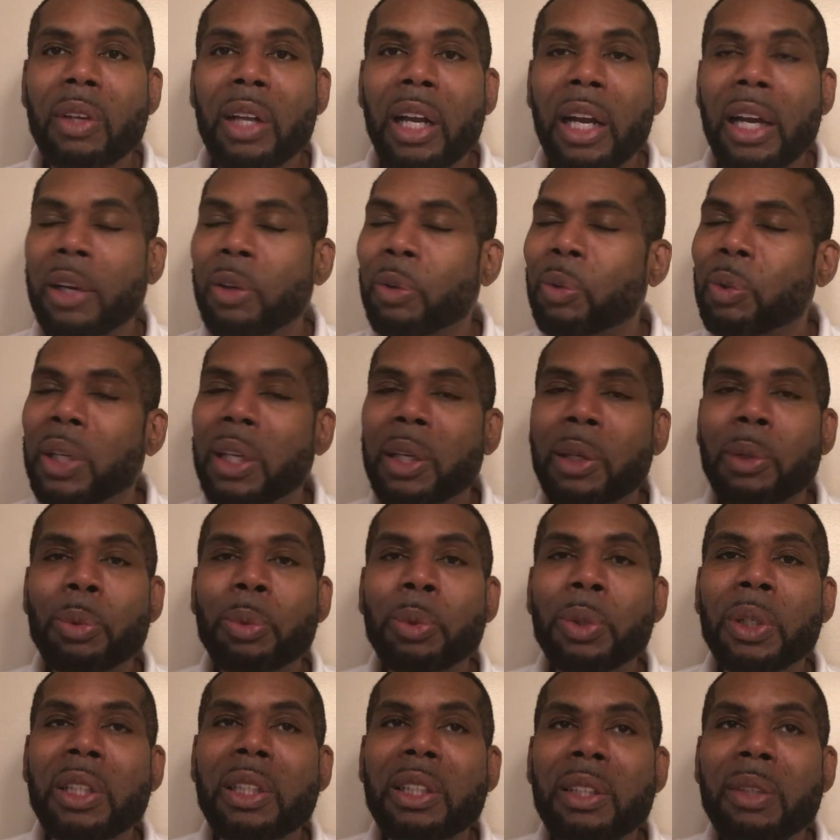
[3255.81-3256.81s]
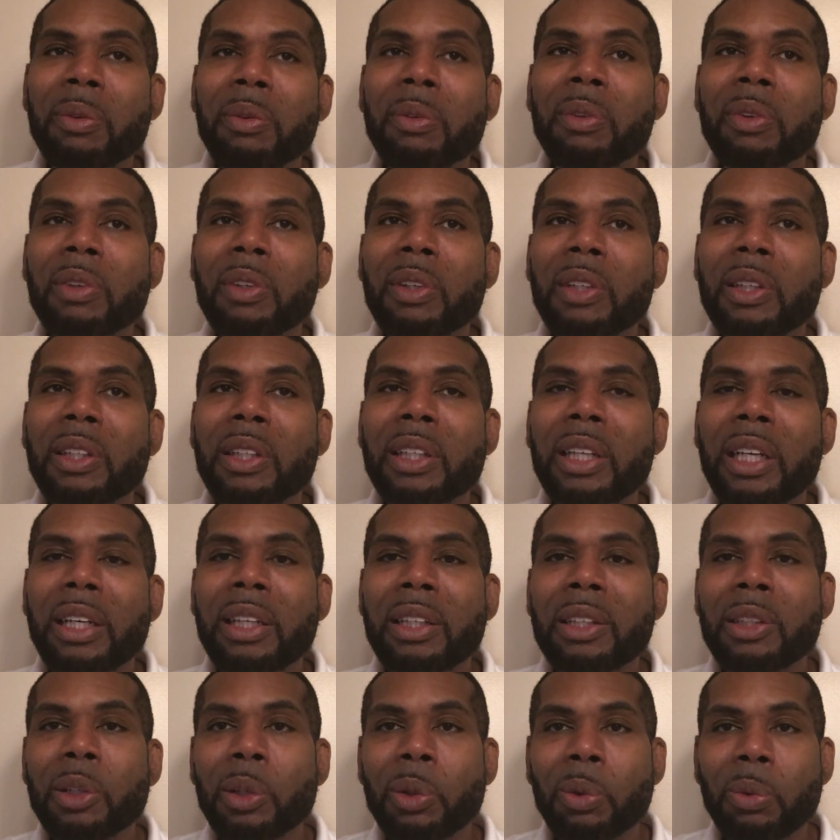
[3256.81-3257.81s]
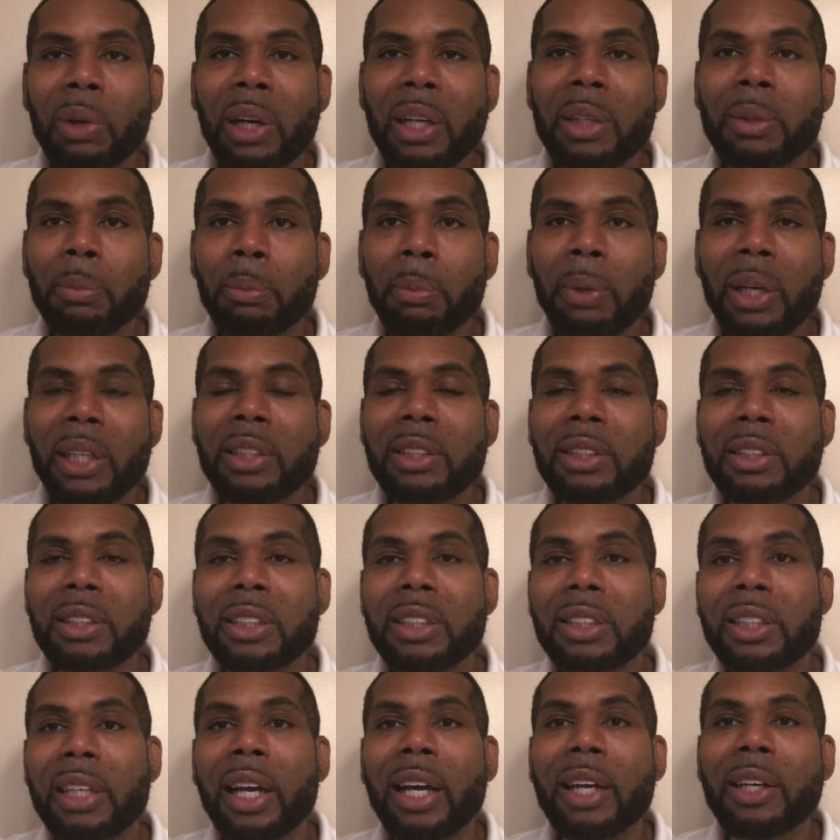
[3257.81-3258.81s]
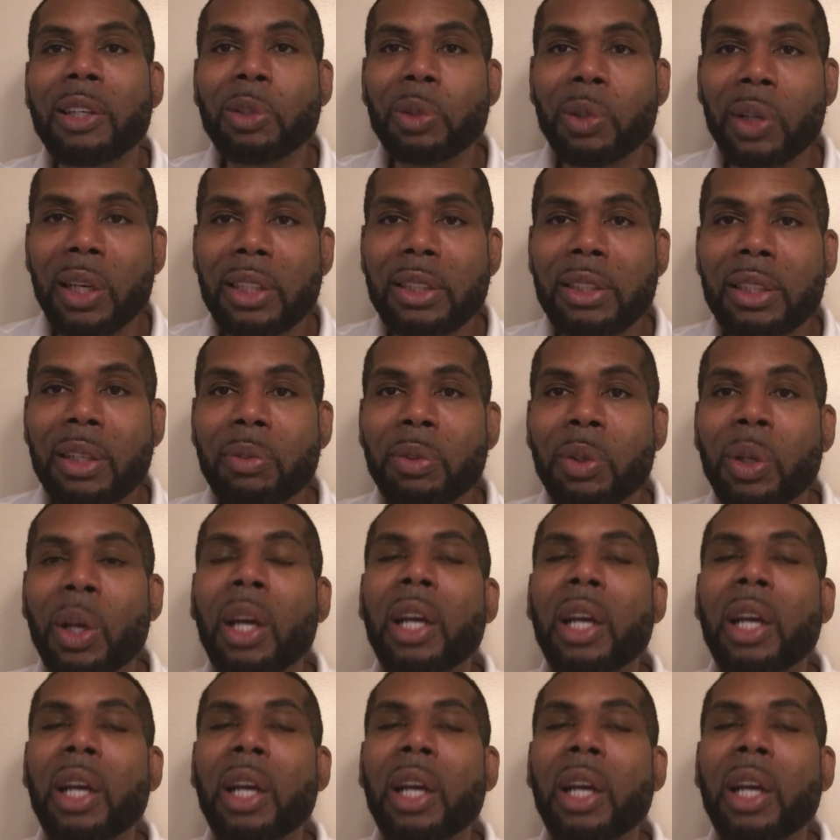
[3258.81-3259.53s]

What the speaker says: I don't care what indirect message society tries to give,